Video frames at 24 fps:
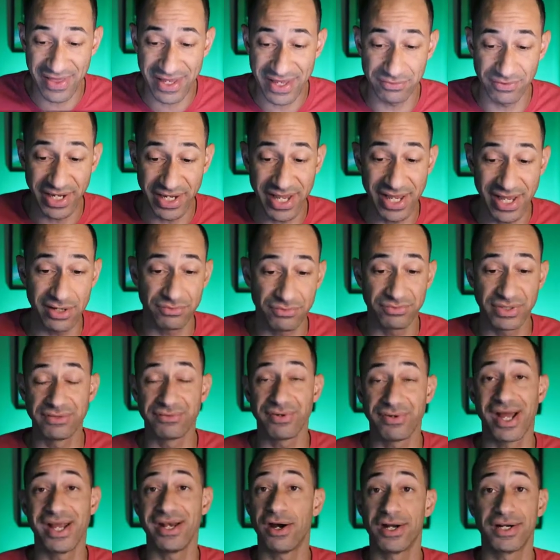hit rewrite
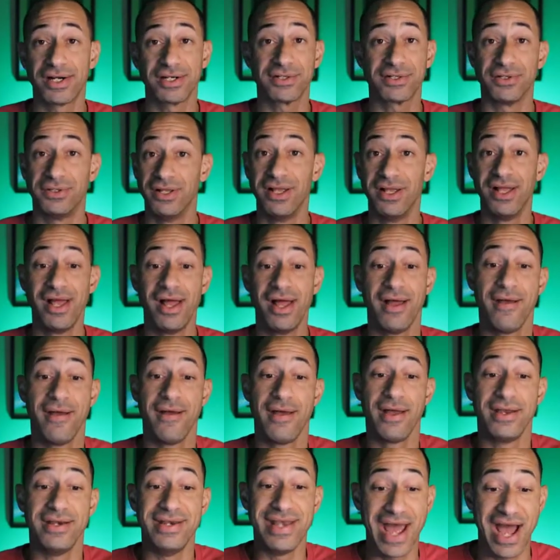article.
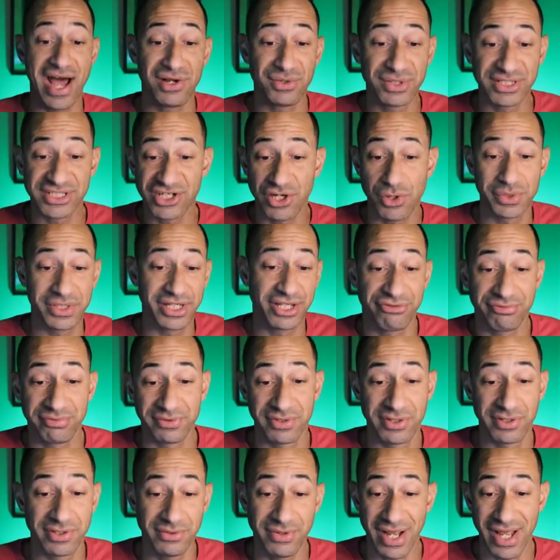Now it's going
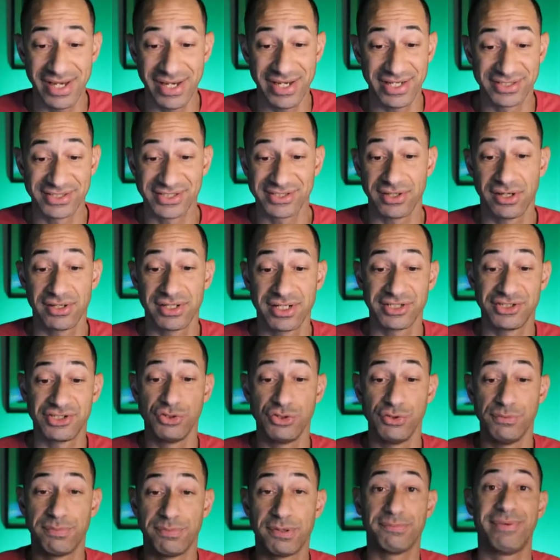through and it's starting to
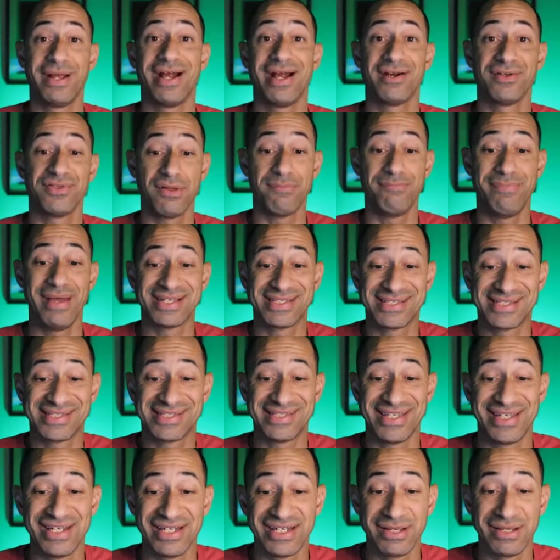prepare the best
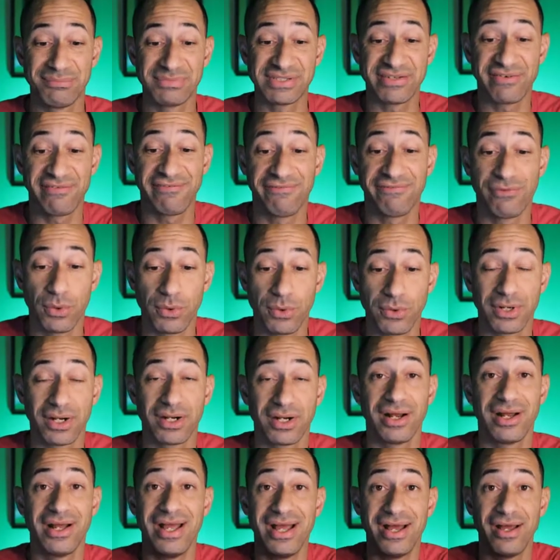synonyms for
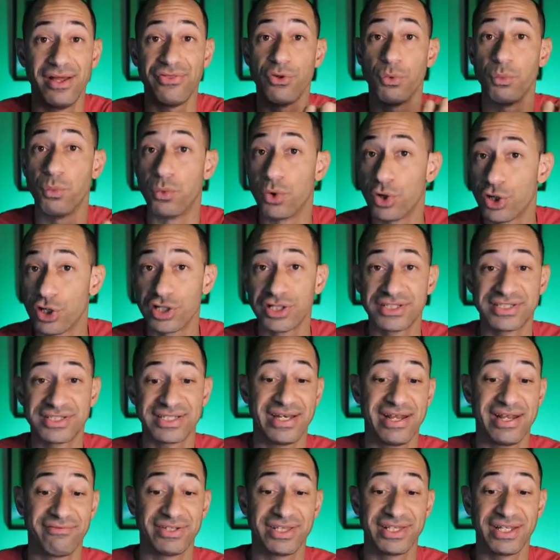the words and
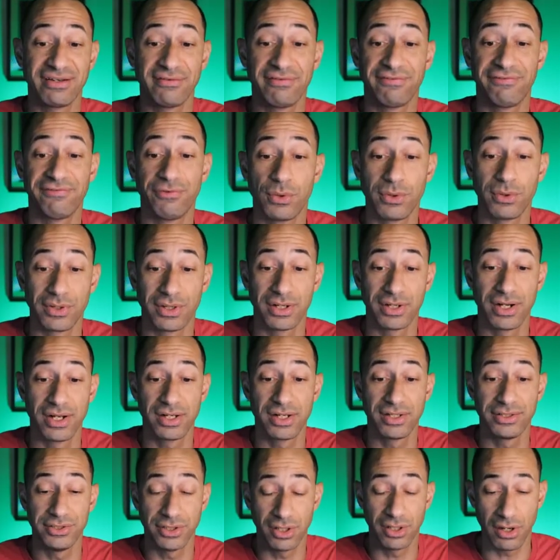everything for
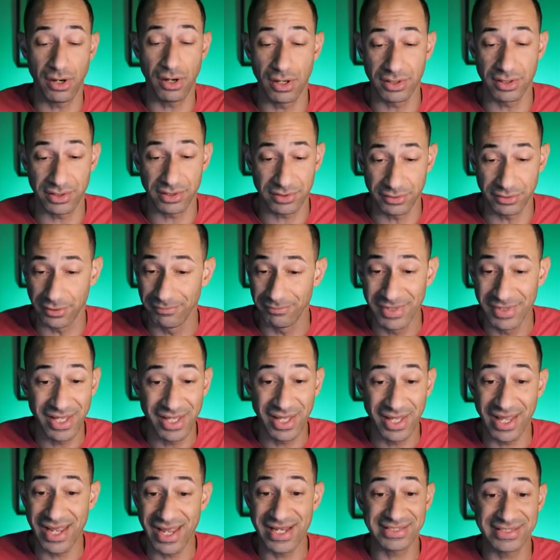your article.
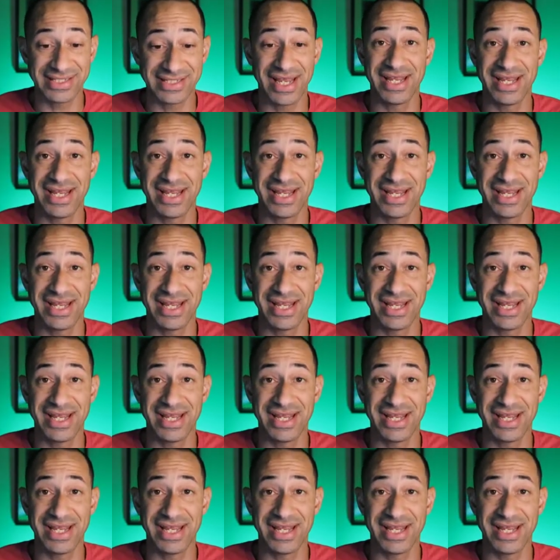It takes